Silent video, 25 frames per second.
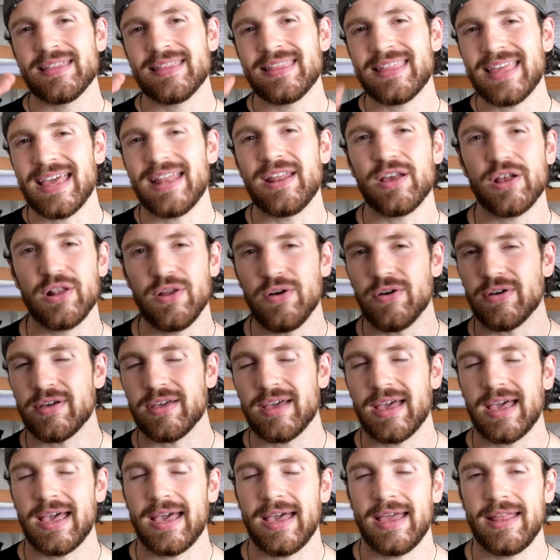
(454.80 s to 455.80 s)
10
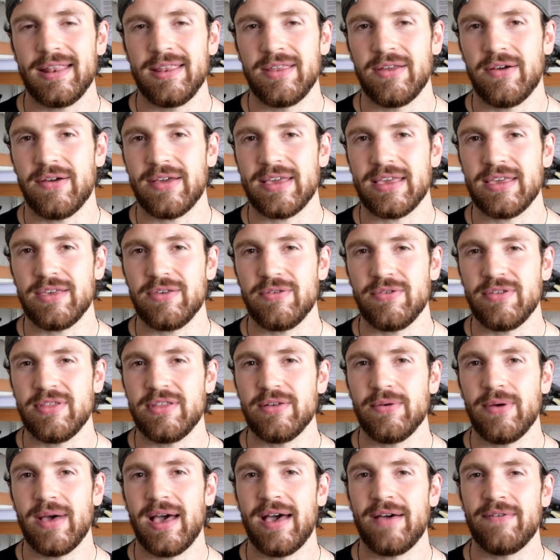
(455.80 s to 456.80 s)
o'clock at night, you
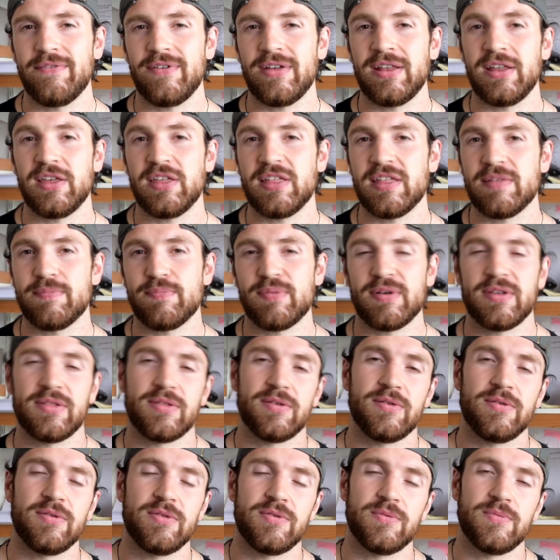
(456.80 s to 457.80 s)
still have an
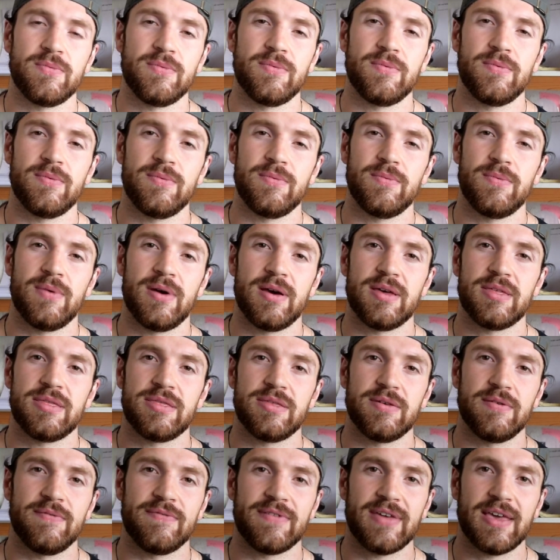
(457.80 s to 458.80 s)
espresso's
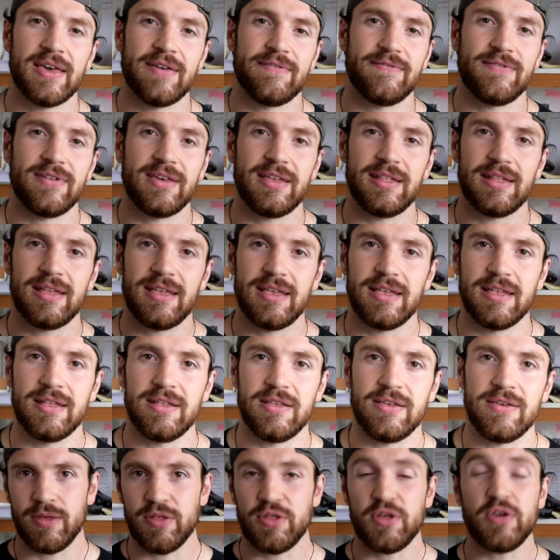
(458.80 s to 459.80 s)
worth of caffeine
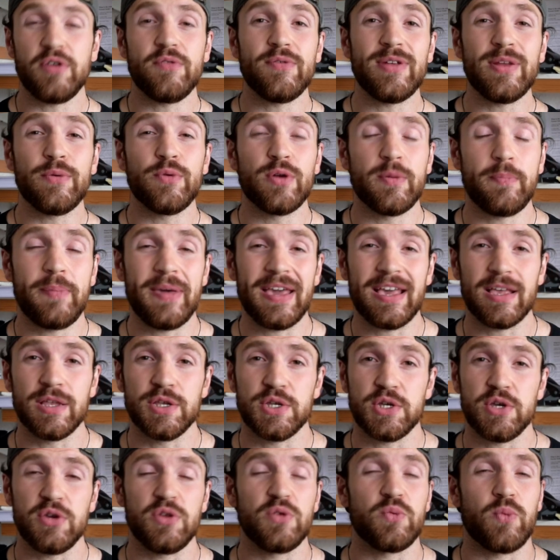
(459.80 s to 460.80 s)
in you. So you really want to pick
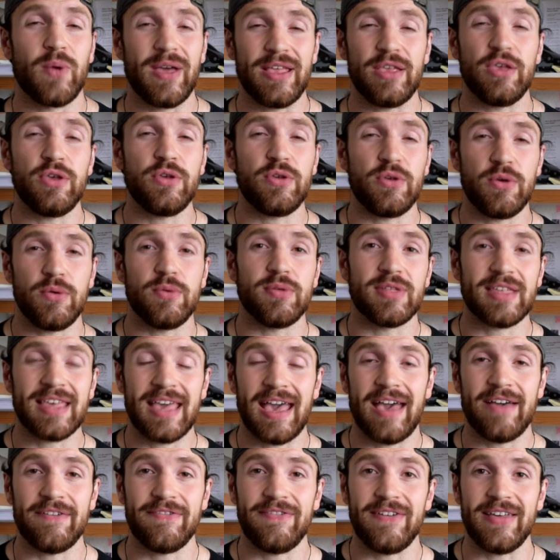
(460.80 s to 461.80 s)
and choose when you use
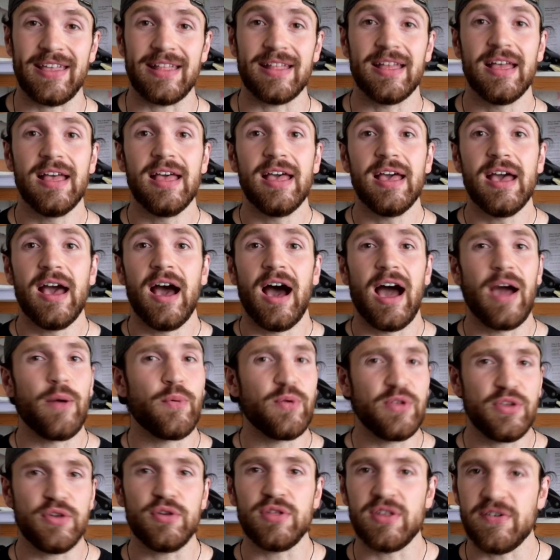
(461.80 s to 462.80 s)
caffeine. I
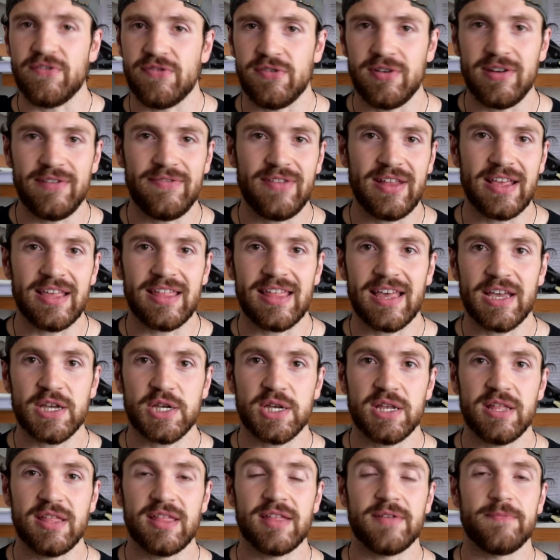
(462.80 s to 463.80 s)
wouldn't use it for evening
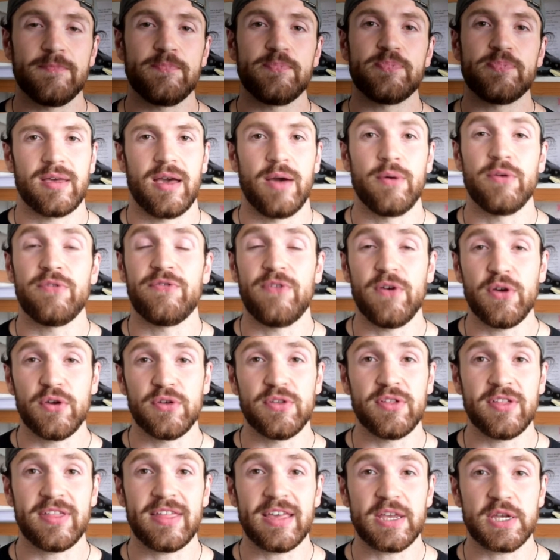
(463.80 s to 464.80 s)
sessions. I would
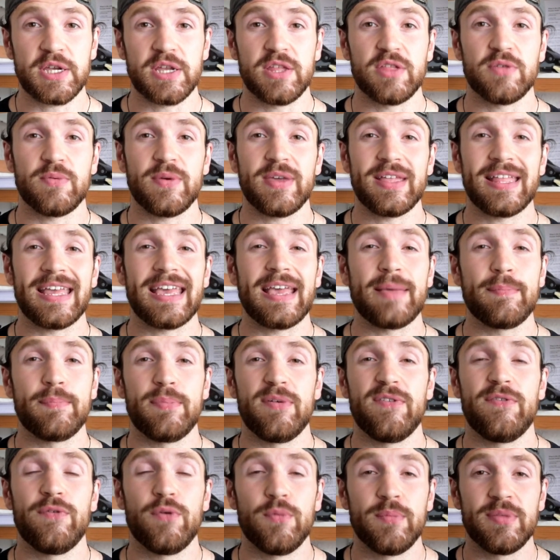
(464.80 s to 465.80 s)
focus on sessions where you're taking
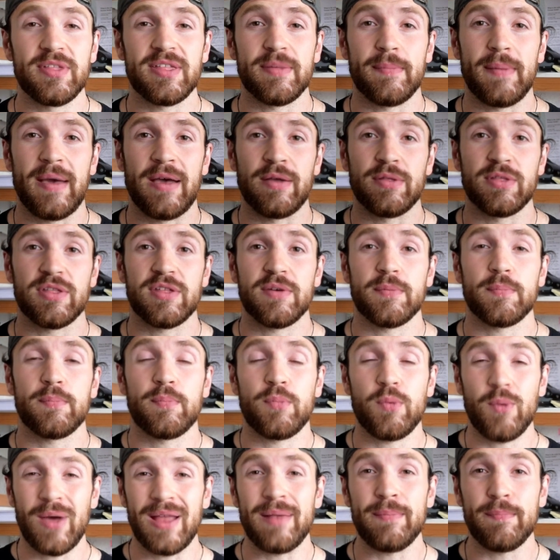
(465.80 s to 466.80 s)
performance amounts
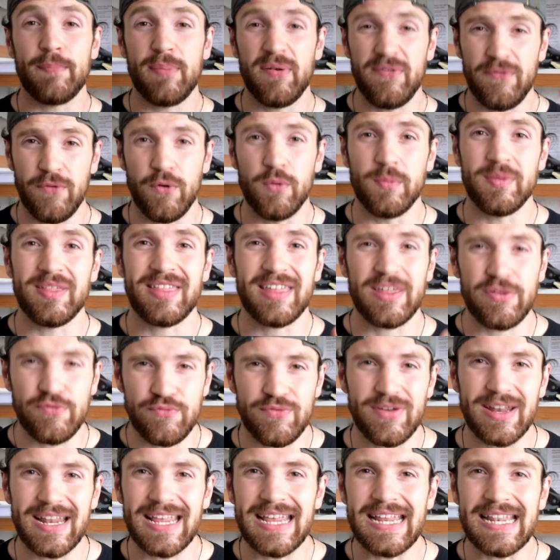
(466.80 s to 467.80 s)
when performance is
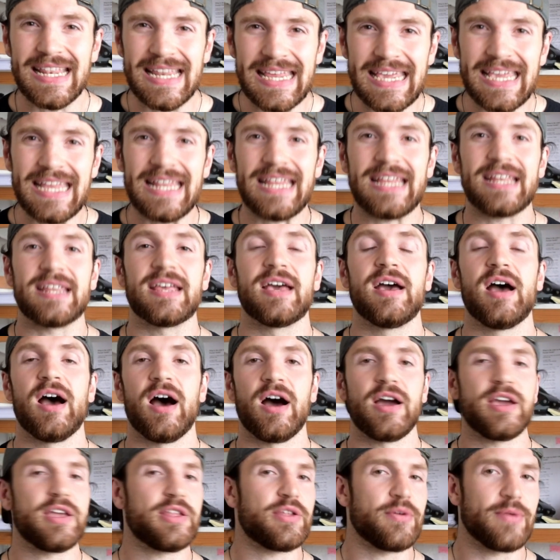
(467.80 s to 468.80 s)
really needed.
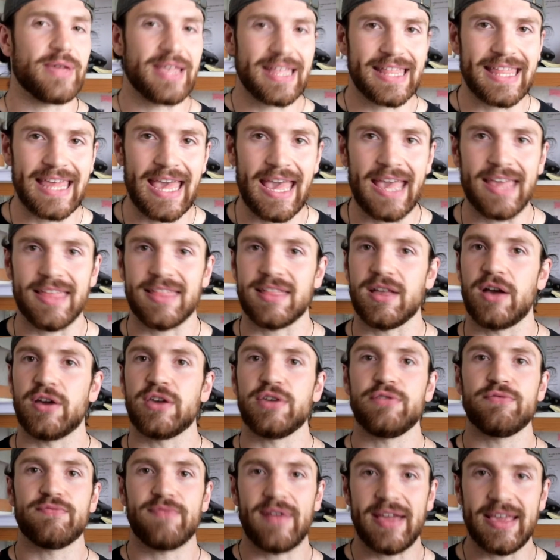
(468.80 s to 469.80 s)
Are you doing a test? Are
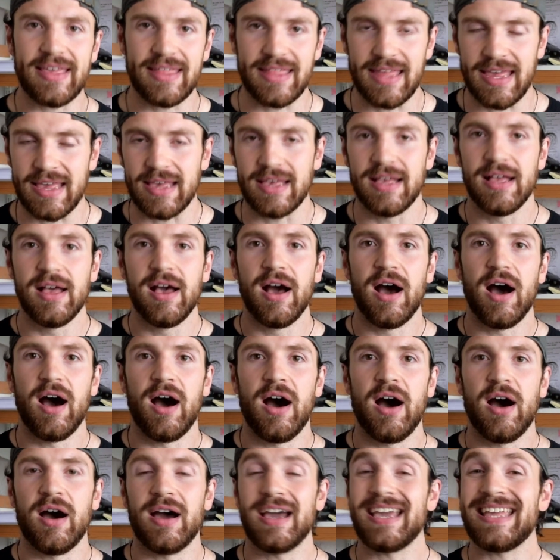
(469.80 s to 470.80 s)
you racing?
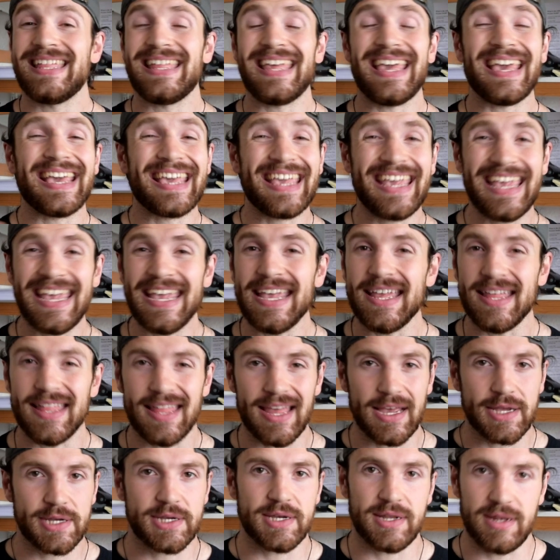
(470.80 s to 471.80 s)
Is it a key
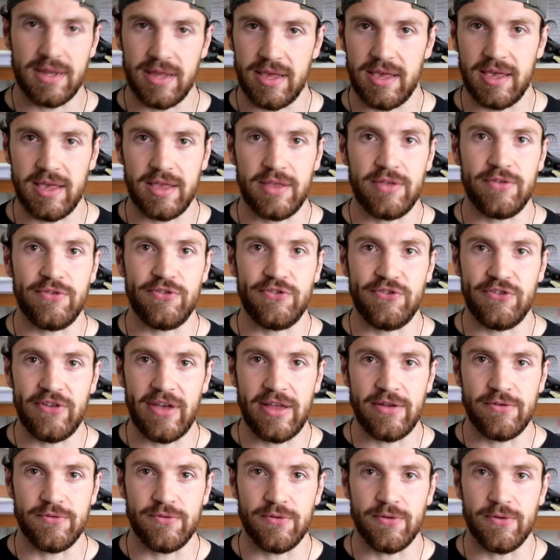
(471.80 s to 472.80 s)
session in
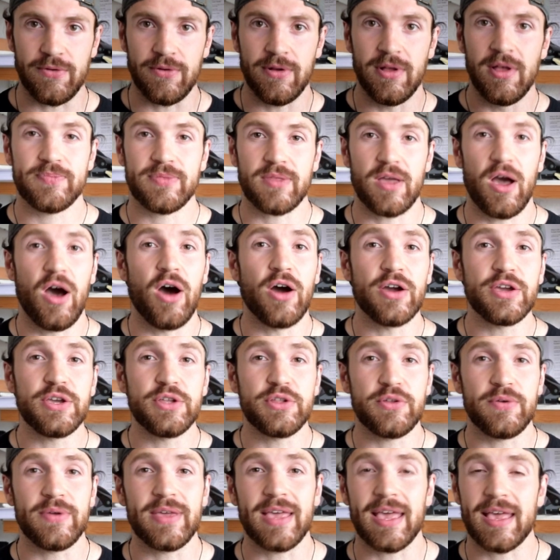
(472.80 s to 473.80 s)
general? Are
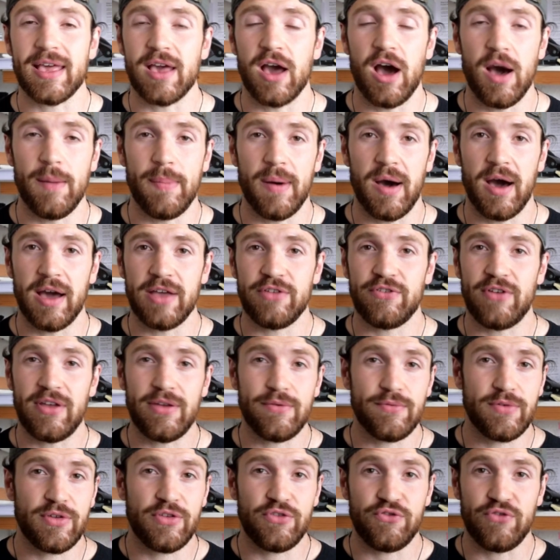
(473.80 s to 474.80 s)
you doing a
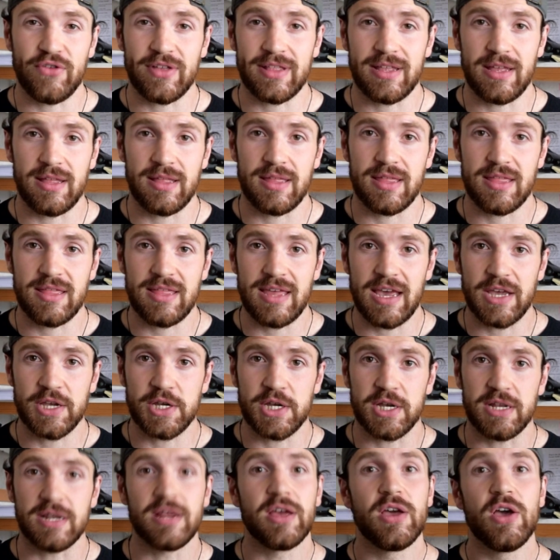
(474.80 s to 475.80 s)
carbohydrate restricted
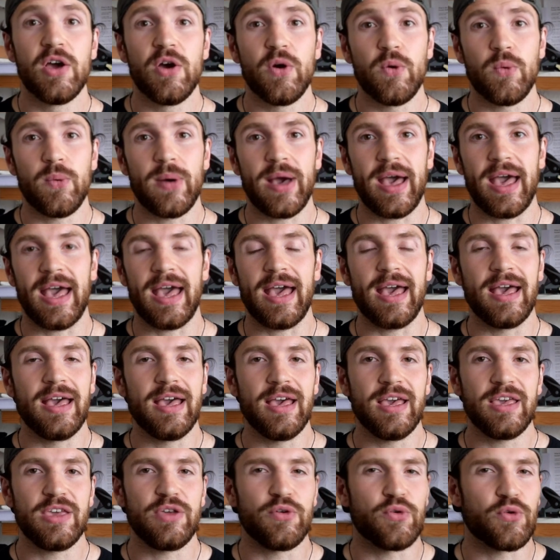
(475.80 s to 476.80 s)
session where
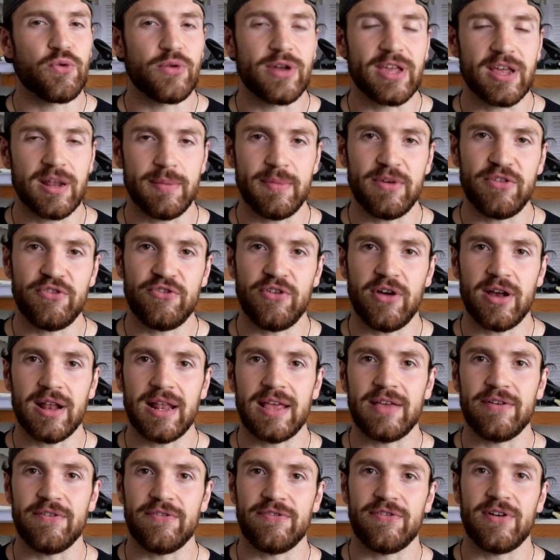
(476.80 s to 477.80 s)
you're already going to be
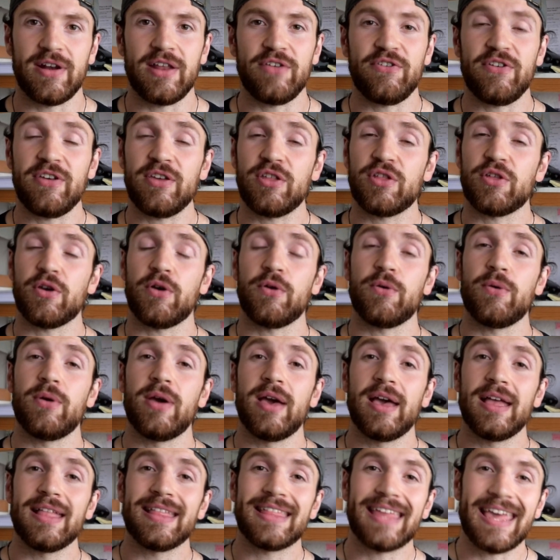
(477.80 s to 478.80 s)
struggling for energy? So
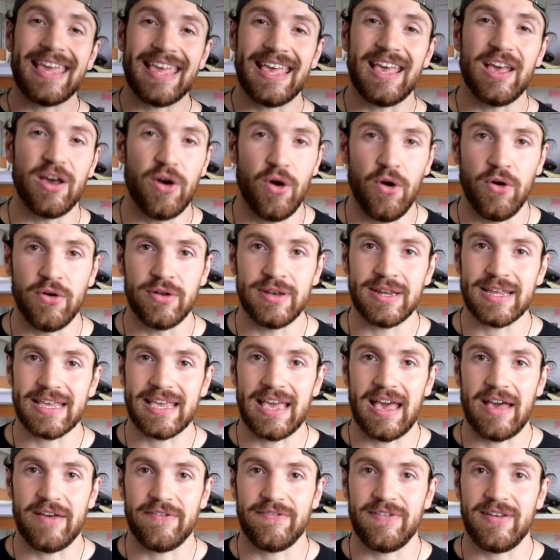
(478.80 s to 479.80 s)
taking on
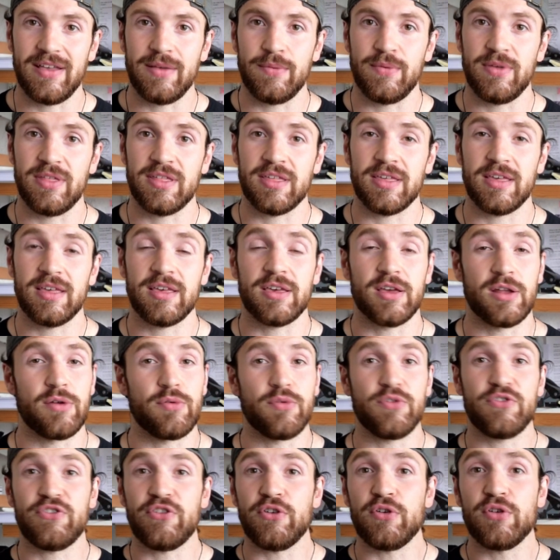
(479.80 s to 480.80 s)
caffeine is going to
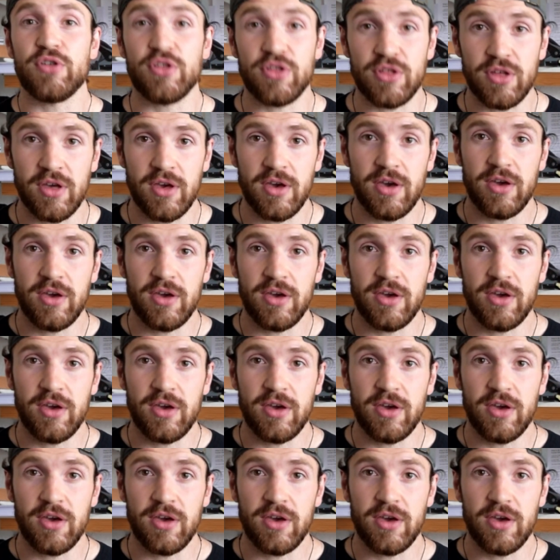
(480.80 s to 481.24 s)
reduce